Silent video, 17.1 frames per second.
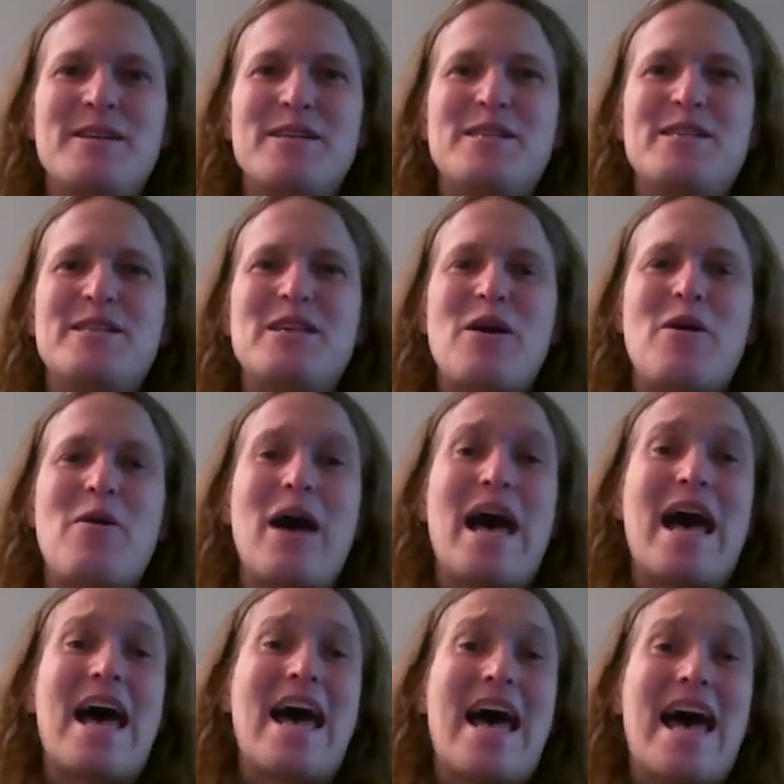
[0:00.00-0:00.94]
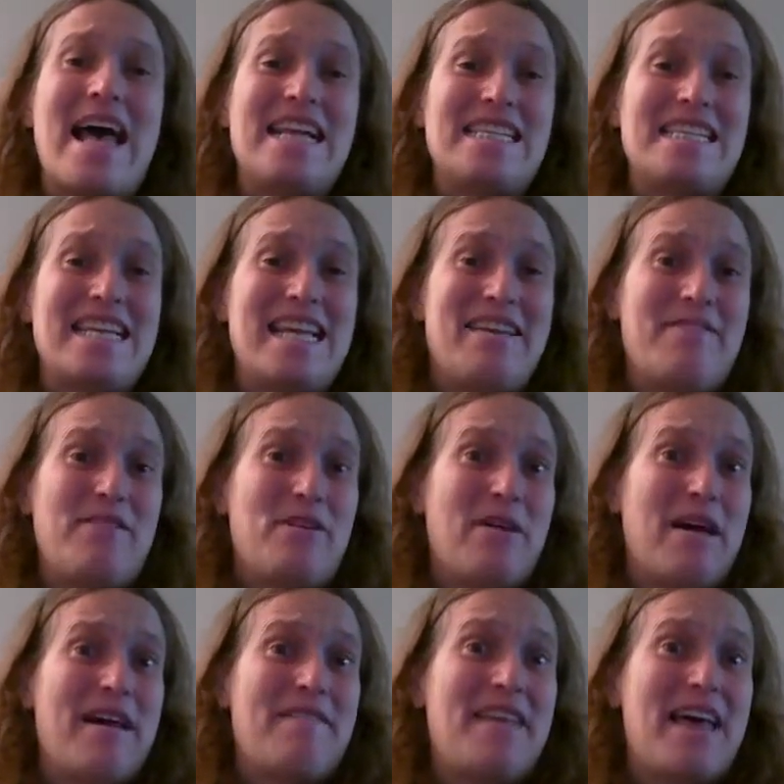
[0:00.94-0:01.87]
So I'd say if you
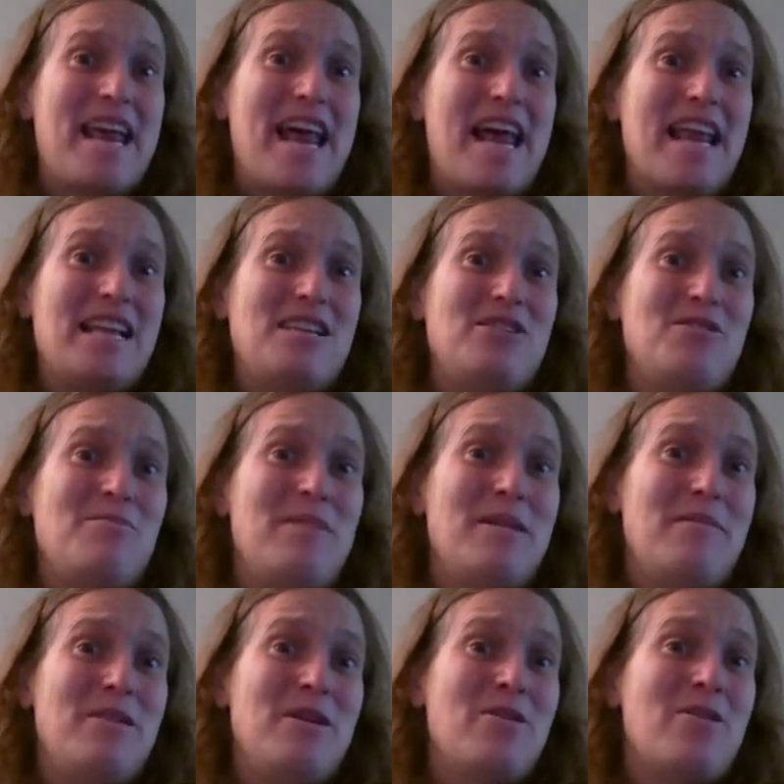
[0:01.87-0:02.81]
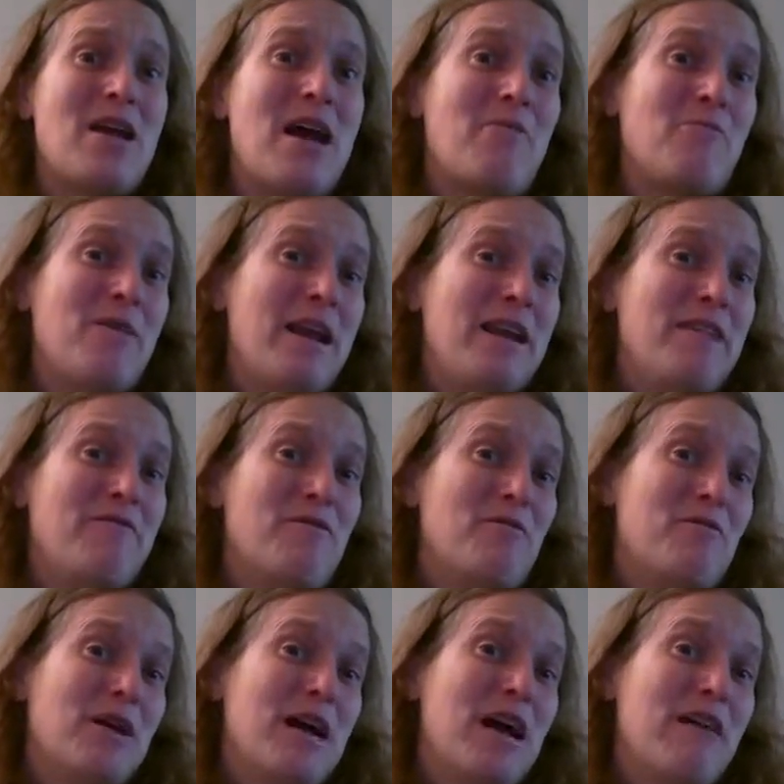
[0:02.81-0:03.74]
have that attitude, maybe you're not ready for
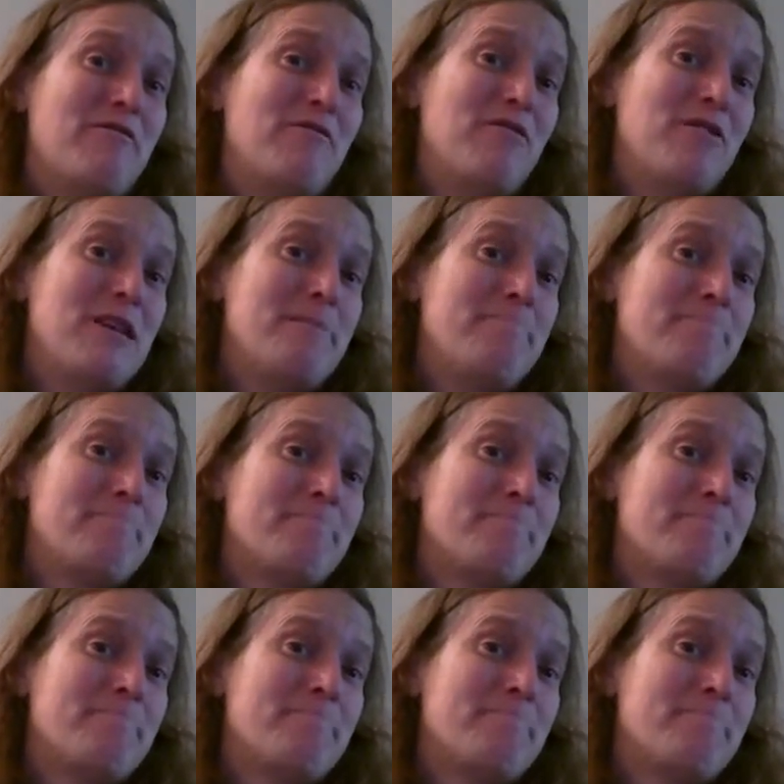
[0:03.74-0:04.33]
recovery.